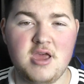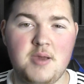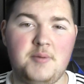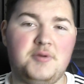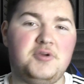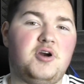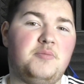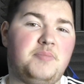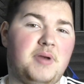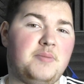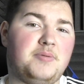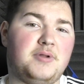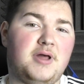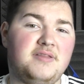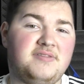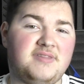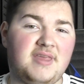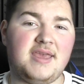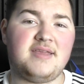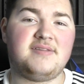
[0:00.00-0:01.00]
We've got people
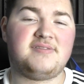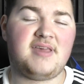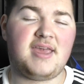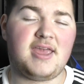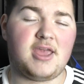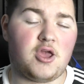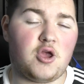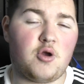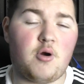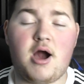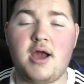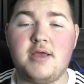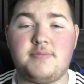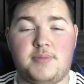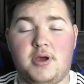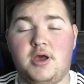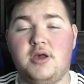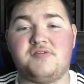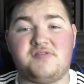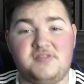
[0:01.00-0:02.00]
like DT, who I
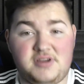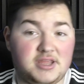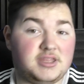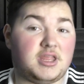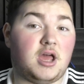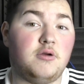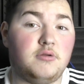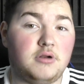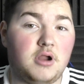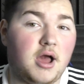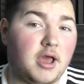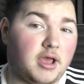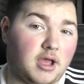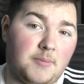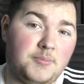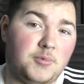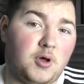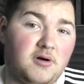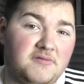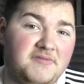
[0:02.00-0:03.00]
personally don't like.
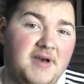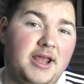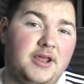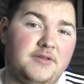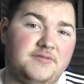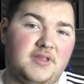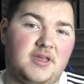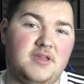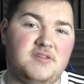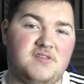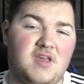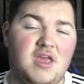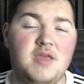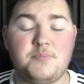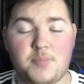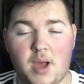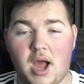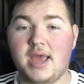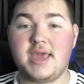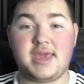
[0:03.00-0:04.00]
I'm not a fan of DT,
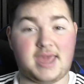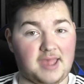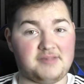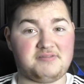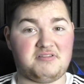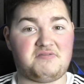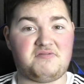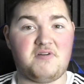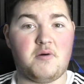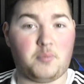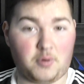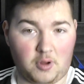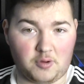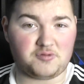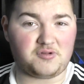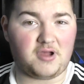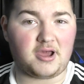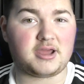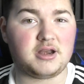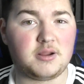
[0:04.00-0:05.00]
but he gets his football,
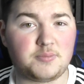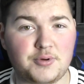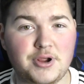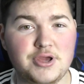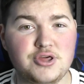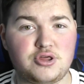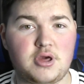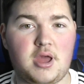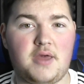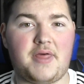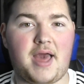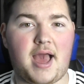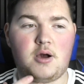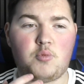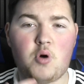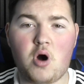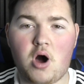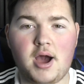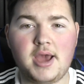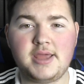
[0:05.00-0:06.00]
so I can appreciate that.
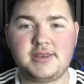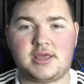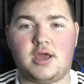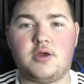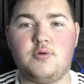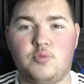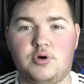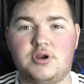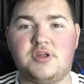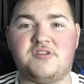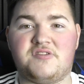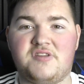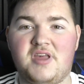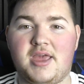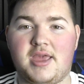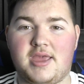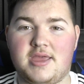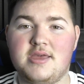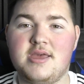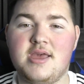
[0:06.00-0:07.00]
What I don't want to
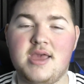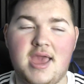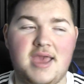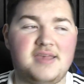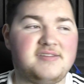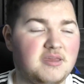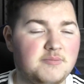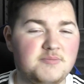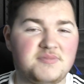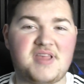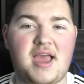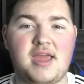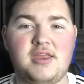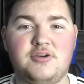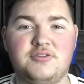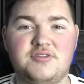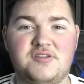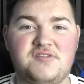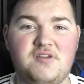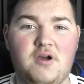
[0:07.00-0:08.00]
see is him standing
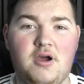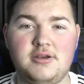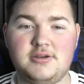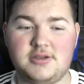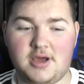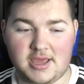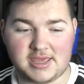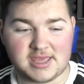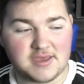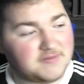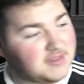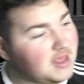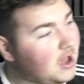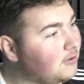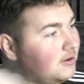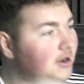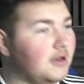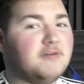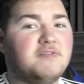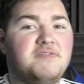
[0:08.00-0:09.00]
on the sideline giving the
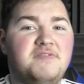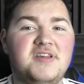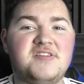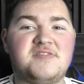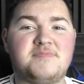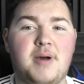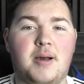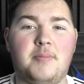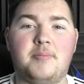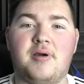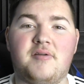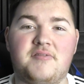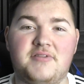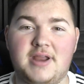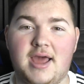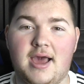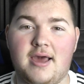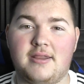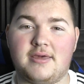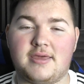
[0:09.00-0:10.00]
old little fist bump every
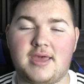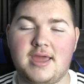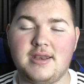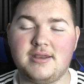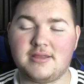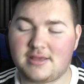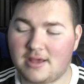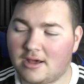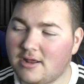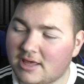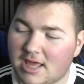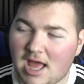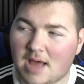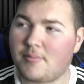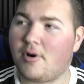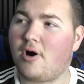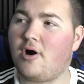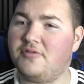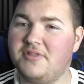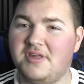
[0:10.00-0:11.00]
now and again and go,
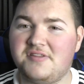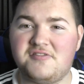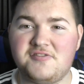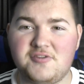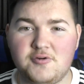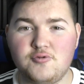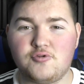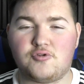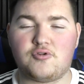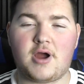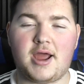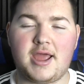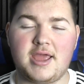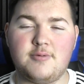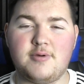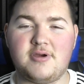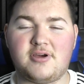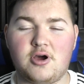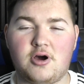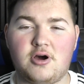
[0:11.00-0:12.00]
come on, this is all great,
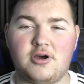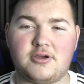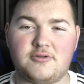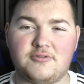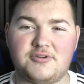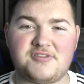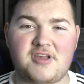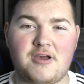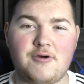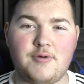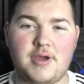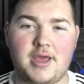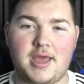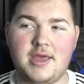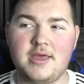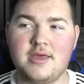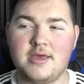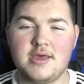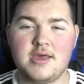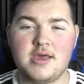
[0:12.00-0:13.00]
we've got a result
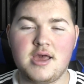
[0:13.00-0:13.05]
here.